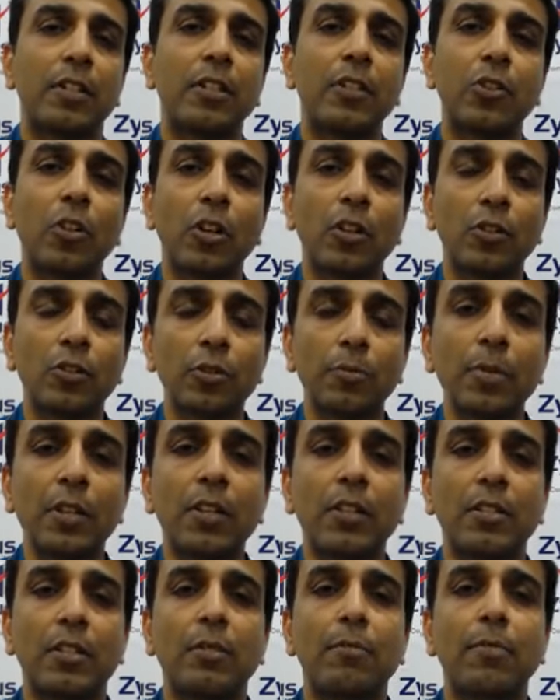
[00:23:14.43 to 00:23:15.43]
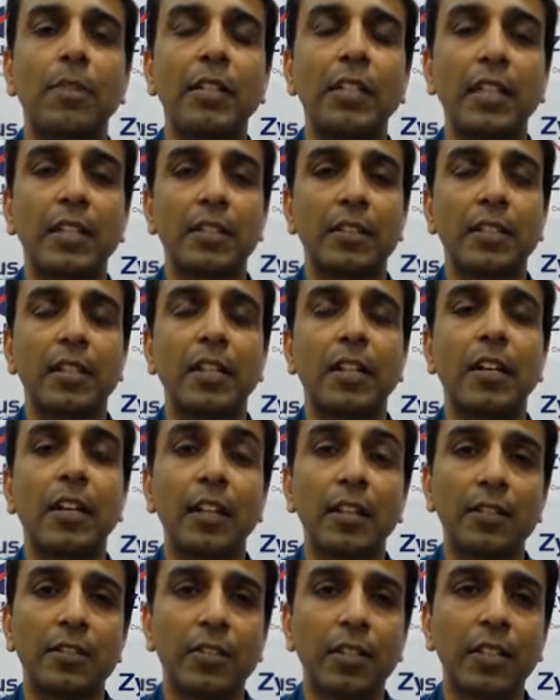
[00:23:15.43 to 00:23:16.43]
not good because somebody has an
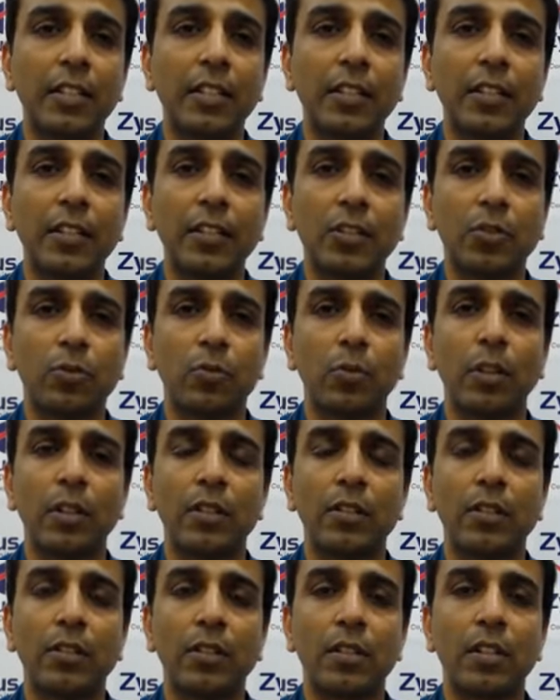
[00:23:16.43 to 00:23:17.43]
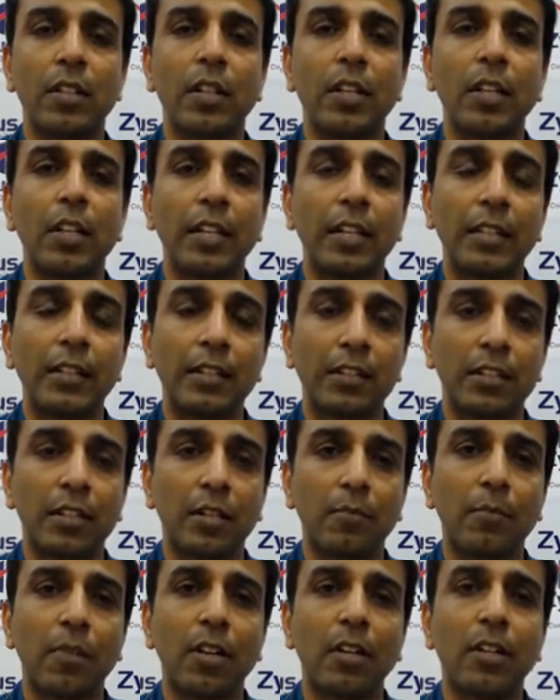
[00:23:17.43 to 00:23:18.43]
ulcer in this ones in the
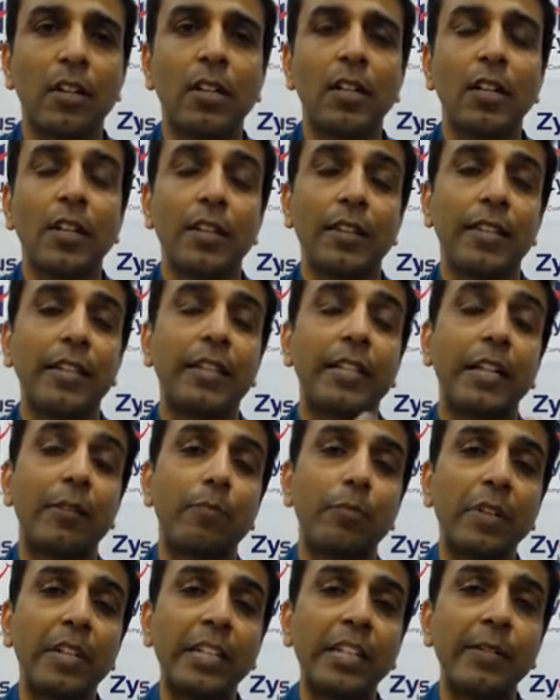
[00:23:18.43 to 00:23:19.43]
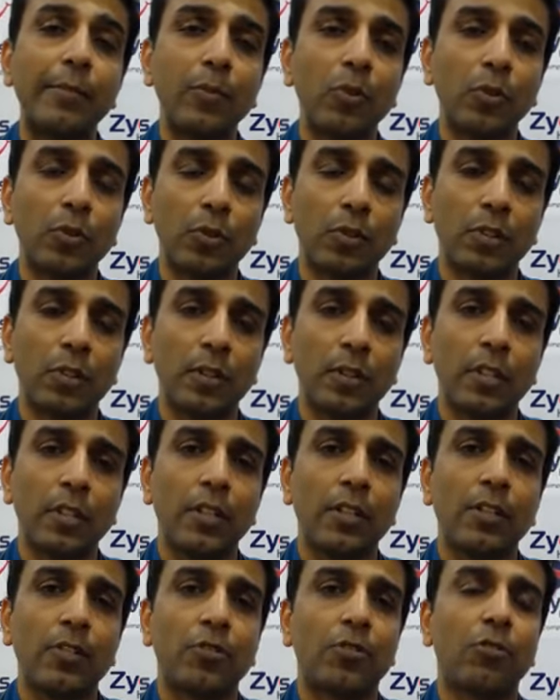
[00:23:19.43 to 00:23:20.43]
stomach that can bleed more.
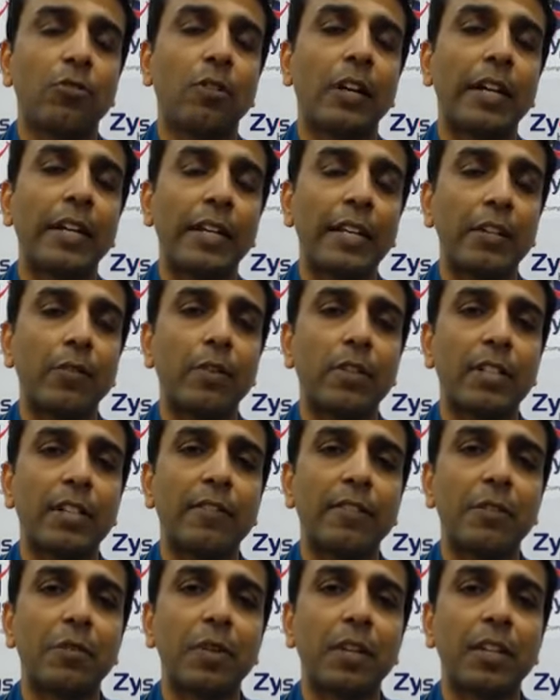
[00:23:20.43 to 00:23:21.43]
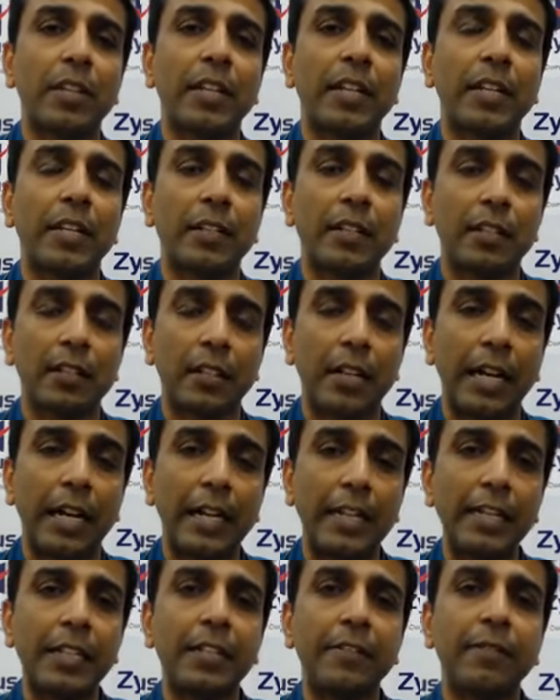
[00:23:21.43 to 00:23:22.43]
So I request everyone that
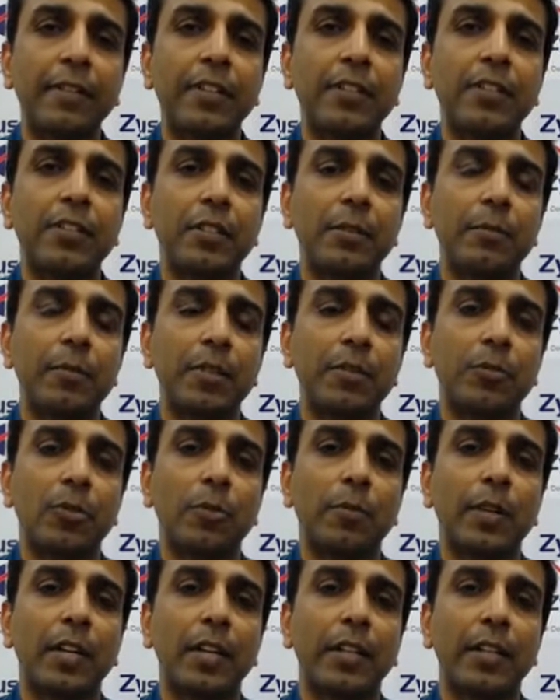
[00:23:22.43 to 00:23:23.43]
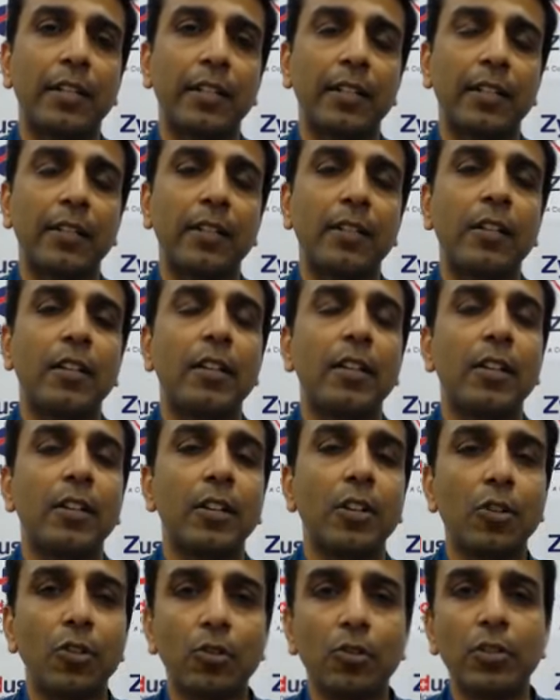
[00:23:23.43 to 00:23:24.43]
identify the symptoms of heart attack,
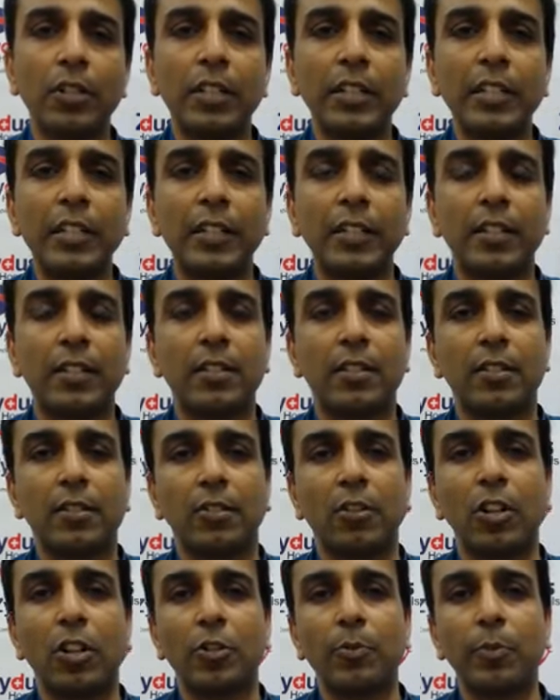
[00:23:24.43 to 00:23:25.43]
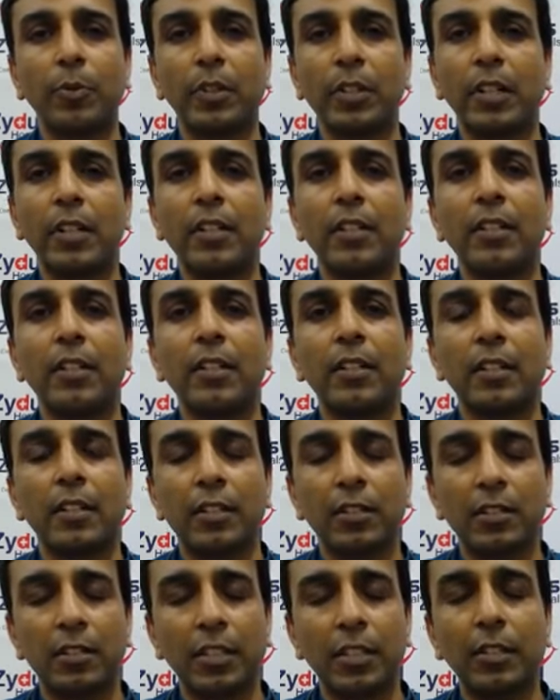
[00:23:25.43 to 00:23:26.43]
go to the nearest hospital,
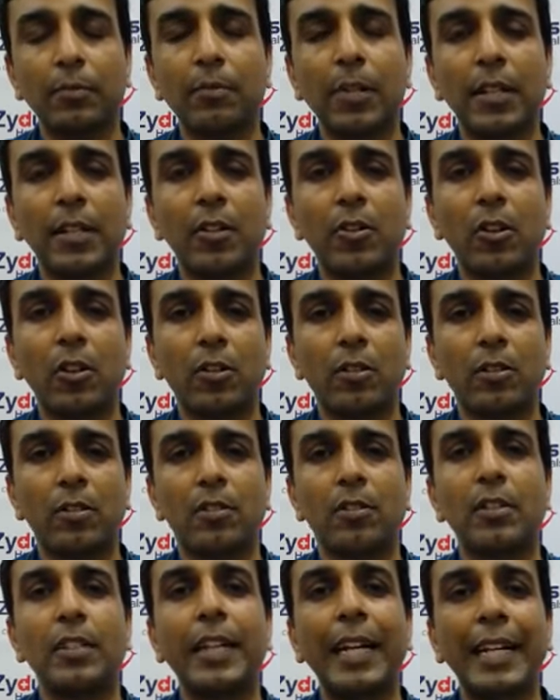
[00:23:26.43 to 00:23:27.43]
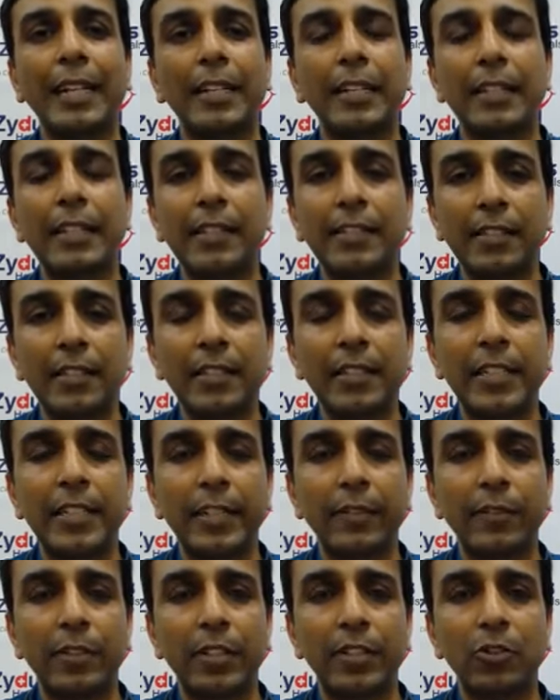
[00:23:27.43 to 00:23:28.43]
seen by the doctors, get ECG and
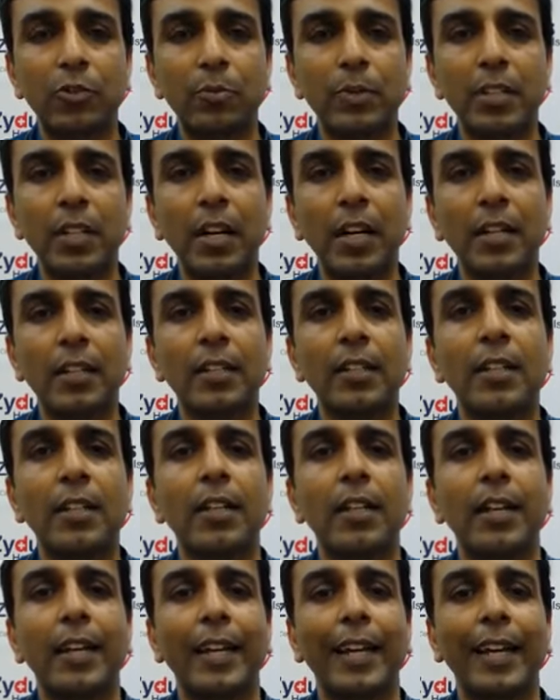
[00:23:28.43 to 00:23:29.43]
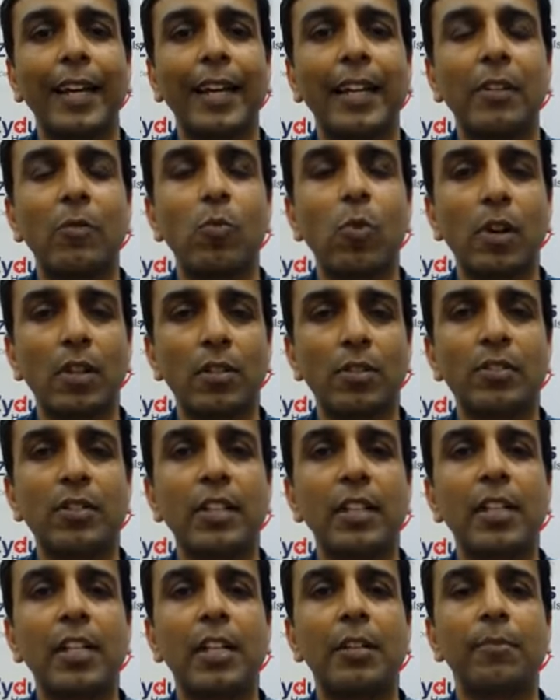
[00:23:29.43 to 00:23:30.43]
everything to be done, and once
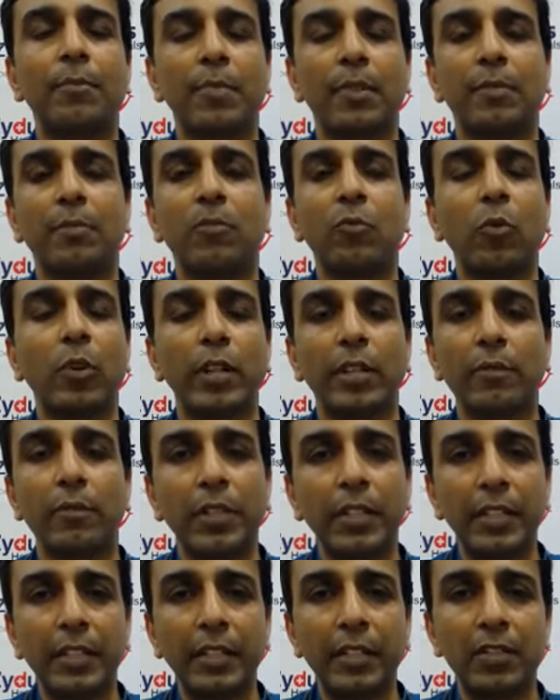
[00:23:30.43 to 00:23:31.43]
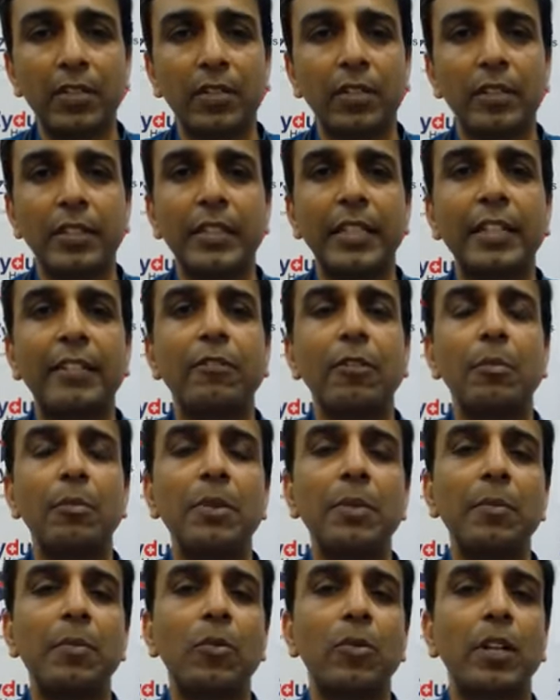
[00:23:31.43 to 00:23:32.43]
they'll confirm whatever it is, that will
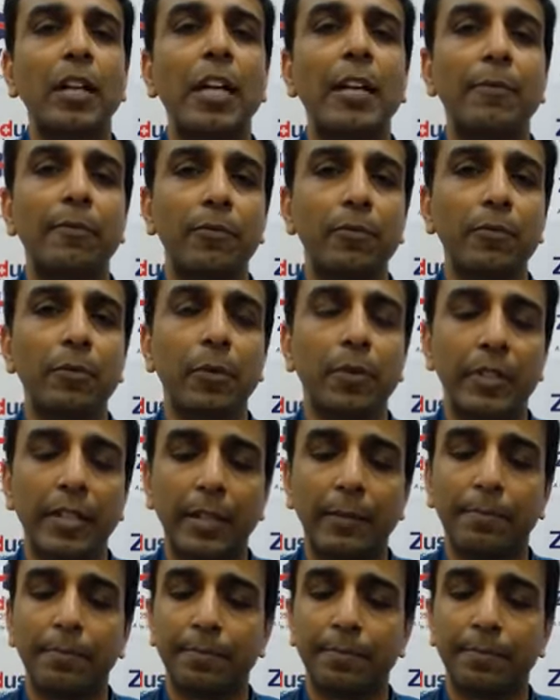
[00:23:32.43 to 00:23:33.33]
be more helpful for them.